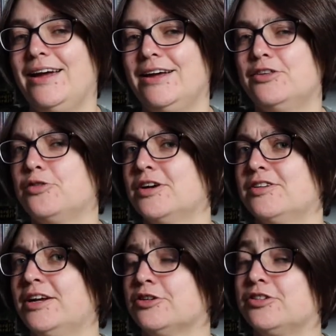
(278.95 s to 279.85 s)
As far as
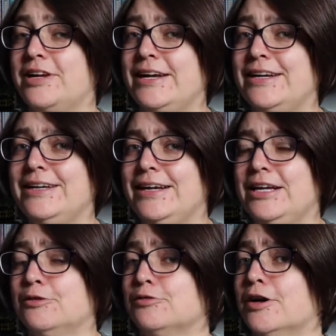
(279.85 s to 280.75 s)
I understand it,
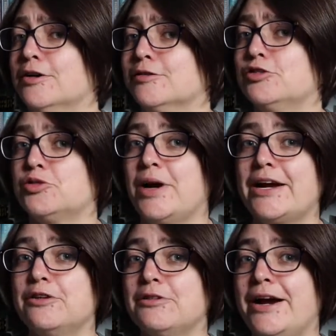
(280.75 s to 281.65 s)
it involves
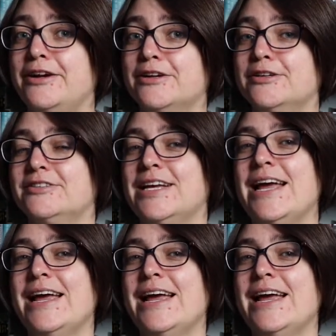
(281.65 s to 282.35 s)
dragon riders